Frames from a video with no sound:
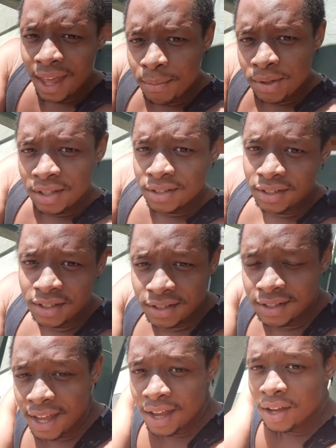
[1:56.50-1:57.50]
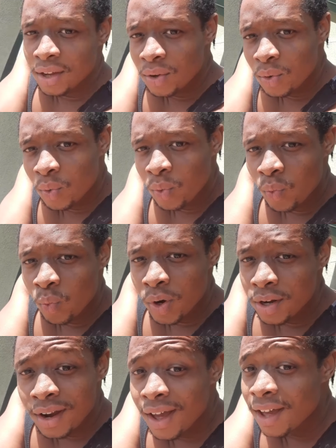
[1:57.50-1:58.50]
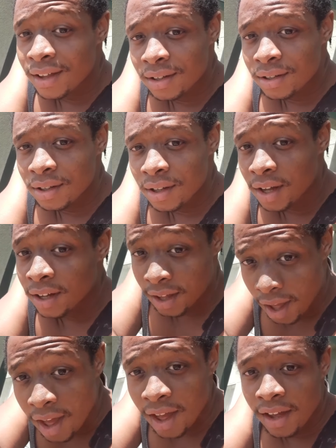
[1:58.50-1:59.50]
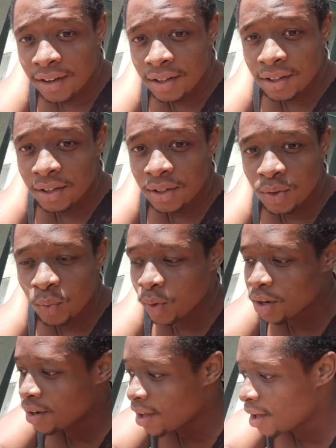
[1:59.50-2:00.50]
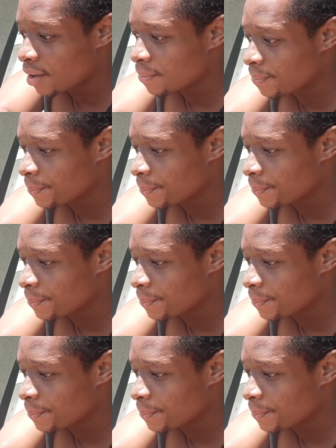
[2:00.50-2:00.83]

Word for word: that means is that we're not a god we're not